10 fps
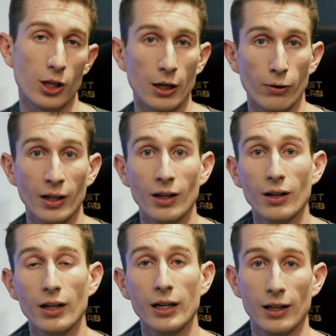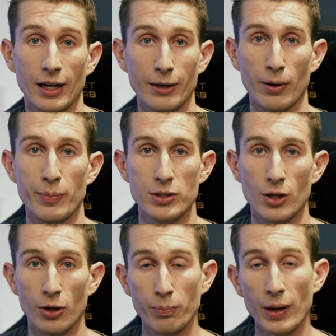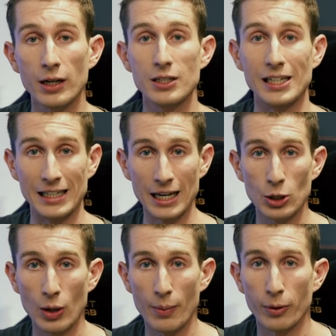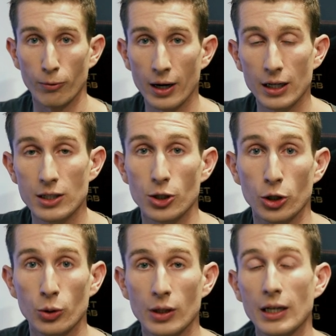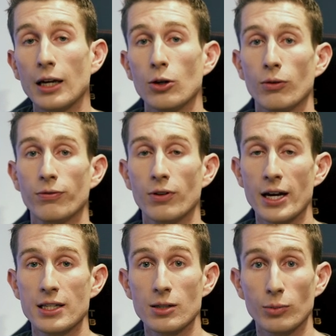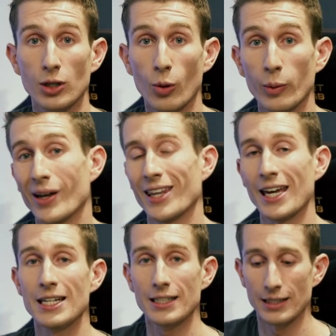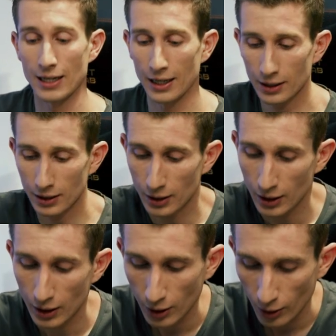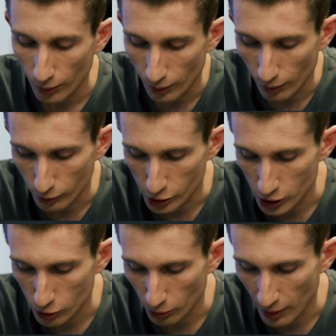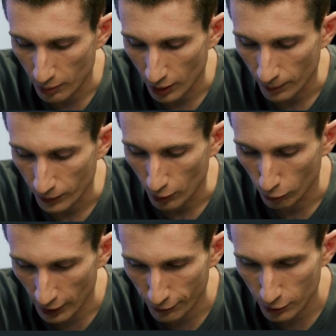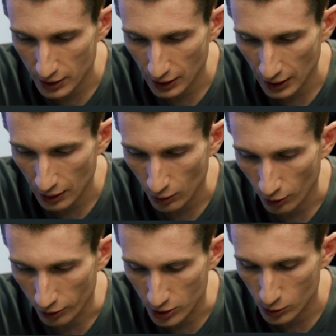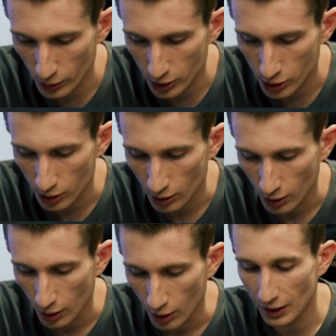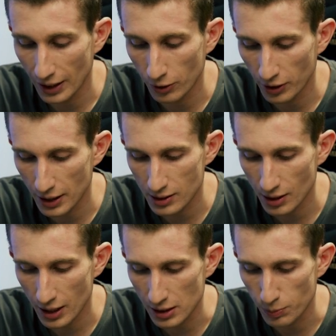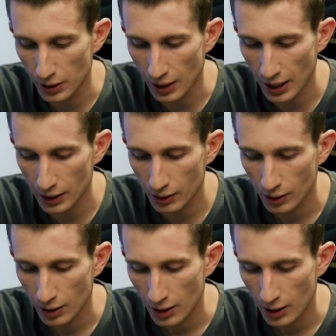theory in a later episode, but to get you up and running so you can get your flight sim going by the end of today, just remember reference key on the switch, the lug on that side is pin A, and